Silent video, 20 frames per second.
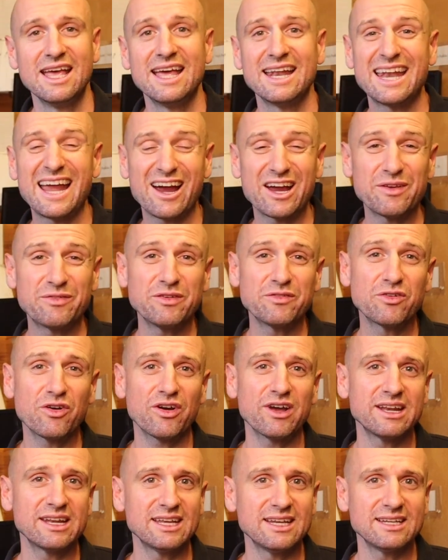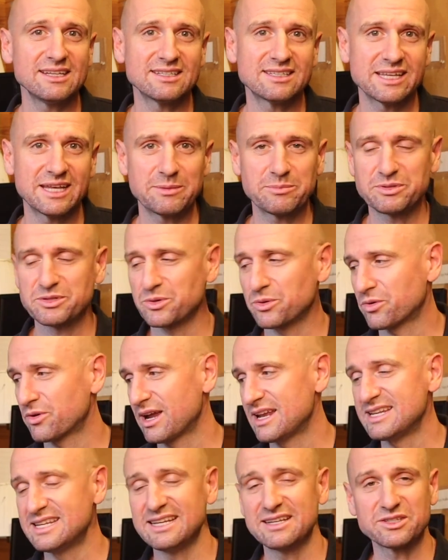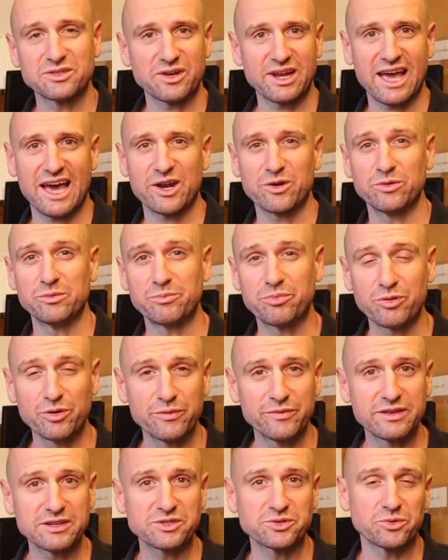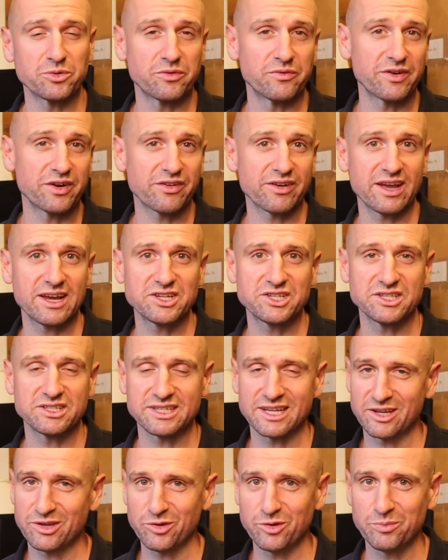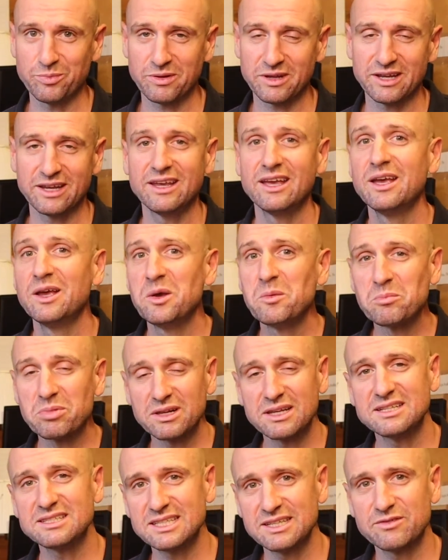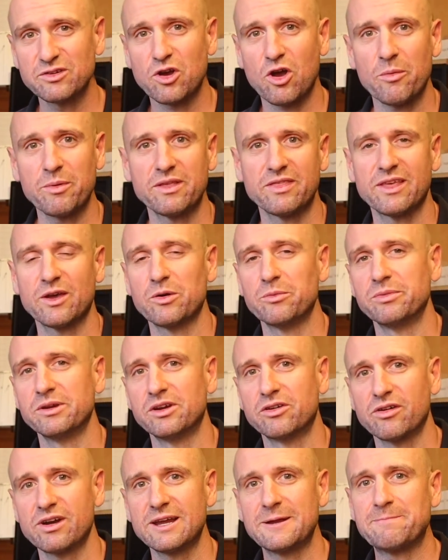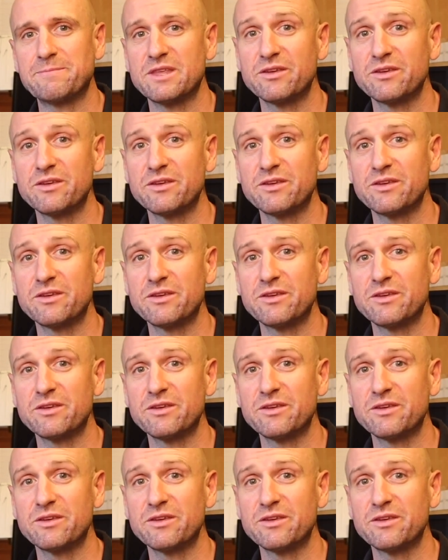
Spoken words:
Now, if you've got any tips or ideas on how to improve this or variations that you play, please leave a comment. That would be great.